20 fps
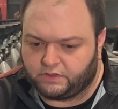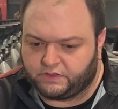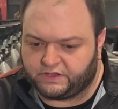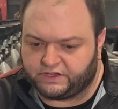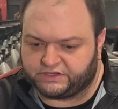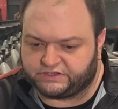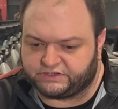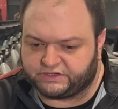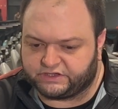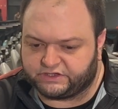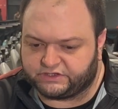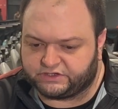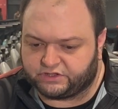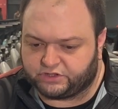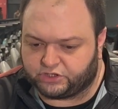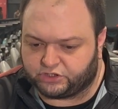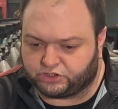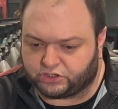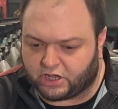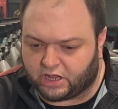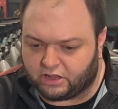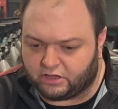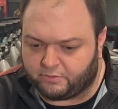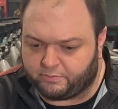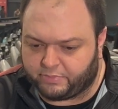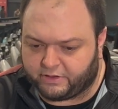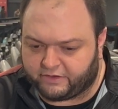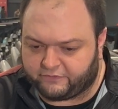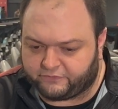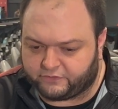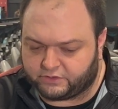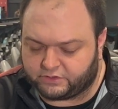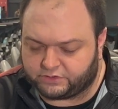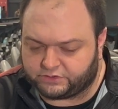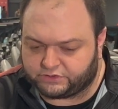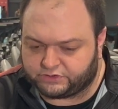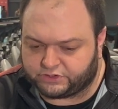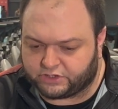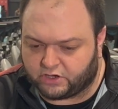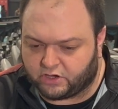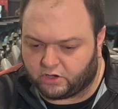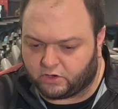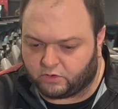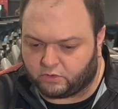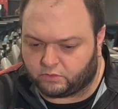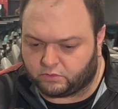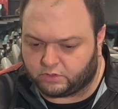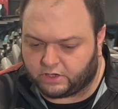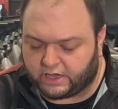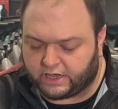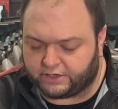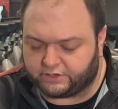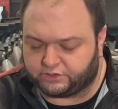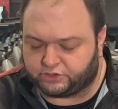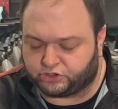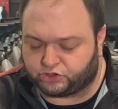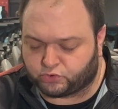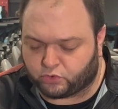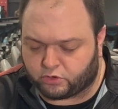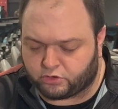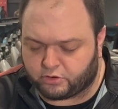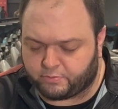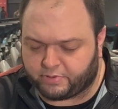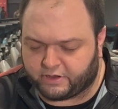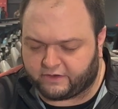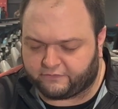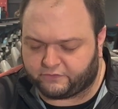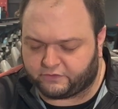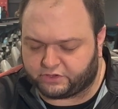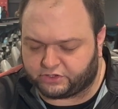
this is the taller buffer, so the shorter buffer,